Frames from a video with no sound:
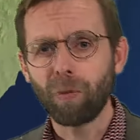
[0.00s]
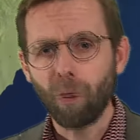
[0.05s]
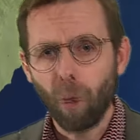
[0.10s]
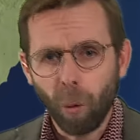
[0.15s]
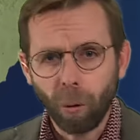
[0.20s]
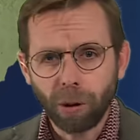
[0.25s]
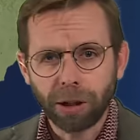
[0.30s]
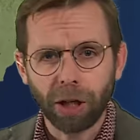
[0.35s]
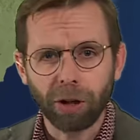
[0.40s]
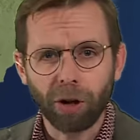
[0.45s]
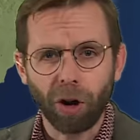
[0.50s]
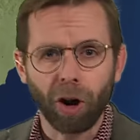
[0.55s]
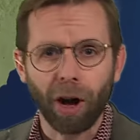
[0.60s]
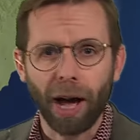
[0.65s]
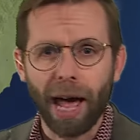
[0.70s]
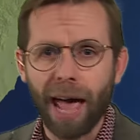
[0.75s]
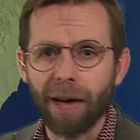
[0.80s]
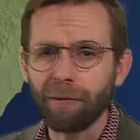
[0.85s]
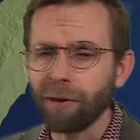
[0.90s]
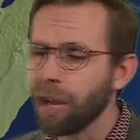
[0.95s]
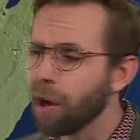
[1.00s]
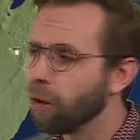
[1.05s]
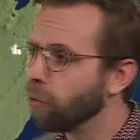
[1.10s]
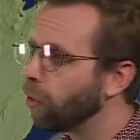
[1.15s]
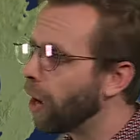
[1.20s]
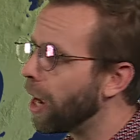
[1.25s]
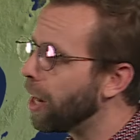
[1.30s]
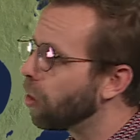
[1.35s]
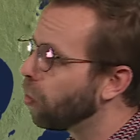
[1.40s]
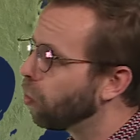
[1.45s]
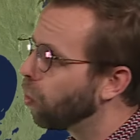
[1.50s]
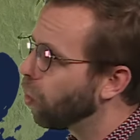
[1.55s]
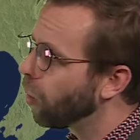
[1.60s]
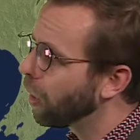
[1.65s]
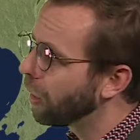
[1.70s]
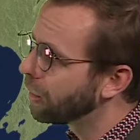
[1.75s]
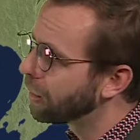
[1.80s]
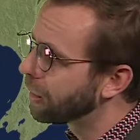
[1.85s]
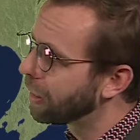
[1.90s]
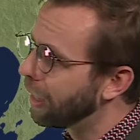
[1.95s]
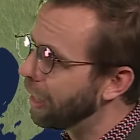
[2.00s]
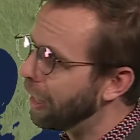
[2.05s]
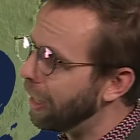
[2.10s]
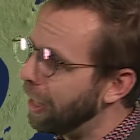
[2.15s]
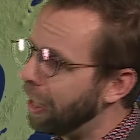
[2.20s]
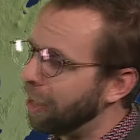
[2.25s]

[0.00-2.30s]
We've also got heavy rain warnings